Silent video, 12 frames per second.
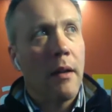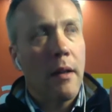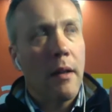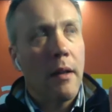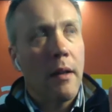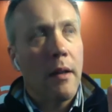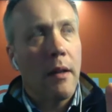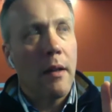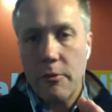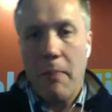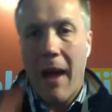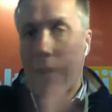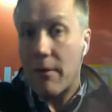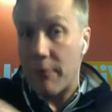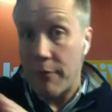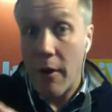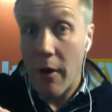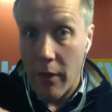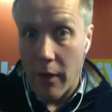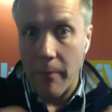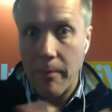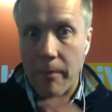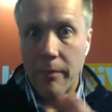it goes back further